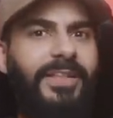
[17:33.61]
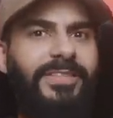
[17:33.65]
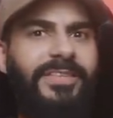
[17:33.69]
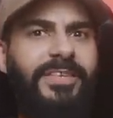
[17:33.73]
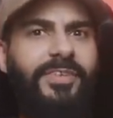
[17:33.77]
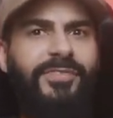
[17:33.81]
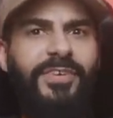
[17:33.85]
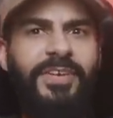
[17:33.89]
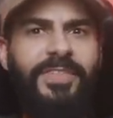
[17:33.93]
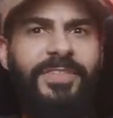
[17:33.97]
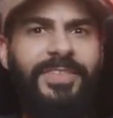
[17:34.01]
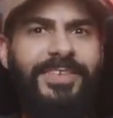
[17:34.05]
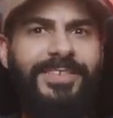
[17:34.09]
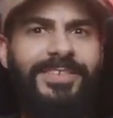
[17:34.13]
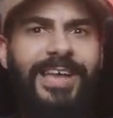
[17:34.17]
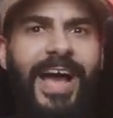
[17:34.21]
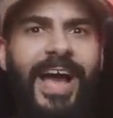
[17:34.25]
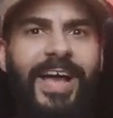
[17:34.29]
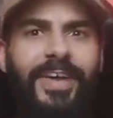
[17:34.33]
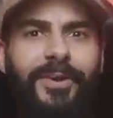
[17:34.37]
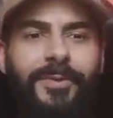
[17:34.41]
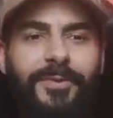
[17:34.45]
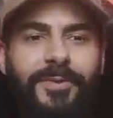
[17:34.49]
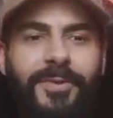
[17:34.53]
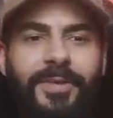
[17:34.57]
It's even in the
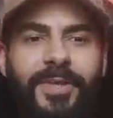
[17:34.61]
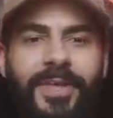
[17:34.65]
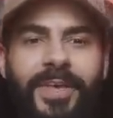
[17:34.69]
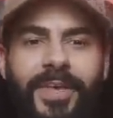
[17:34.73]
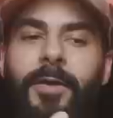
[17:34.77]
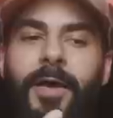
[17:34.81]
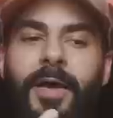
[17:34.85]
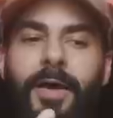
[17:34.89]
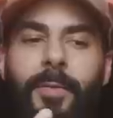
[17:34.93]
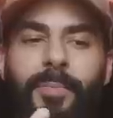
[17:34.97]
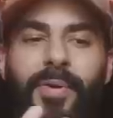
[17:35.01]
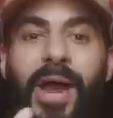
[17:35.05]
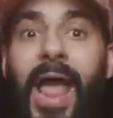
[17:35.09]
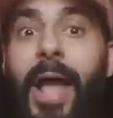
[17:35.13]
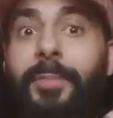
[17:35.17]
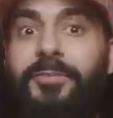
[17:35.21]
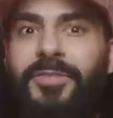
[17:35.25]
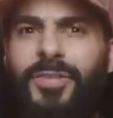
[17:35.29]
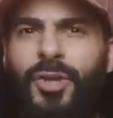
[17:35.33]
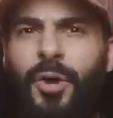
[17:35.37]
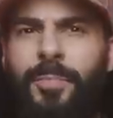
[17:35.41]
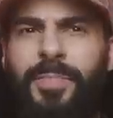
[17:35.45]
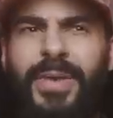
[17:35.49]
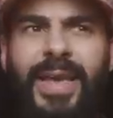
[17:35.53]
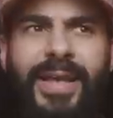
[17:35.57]
title.
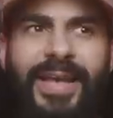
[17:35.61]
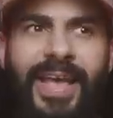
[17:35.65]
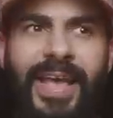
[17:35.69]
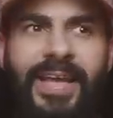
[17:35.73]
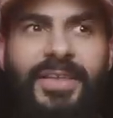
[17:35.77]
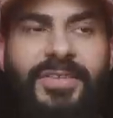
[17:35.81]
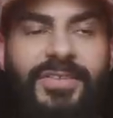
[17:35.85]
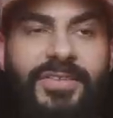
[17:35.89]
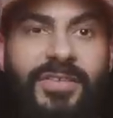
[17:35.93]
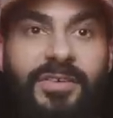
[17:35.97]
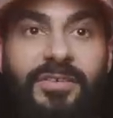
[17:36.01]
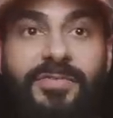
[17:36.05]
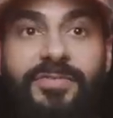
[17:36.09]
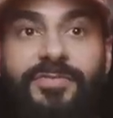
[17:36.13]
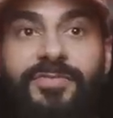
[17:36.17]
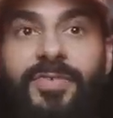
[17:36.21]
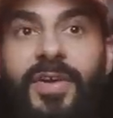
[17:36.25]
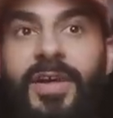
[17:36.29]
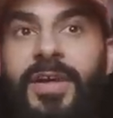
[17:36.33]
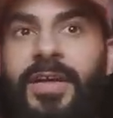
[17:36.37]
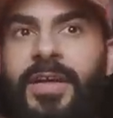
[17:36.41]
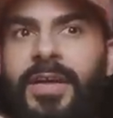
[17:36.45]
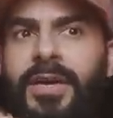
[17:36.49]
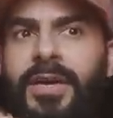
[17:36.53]
Perhaps it could be a case of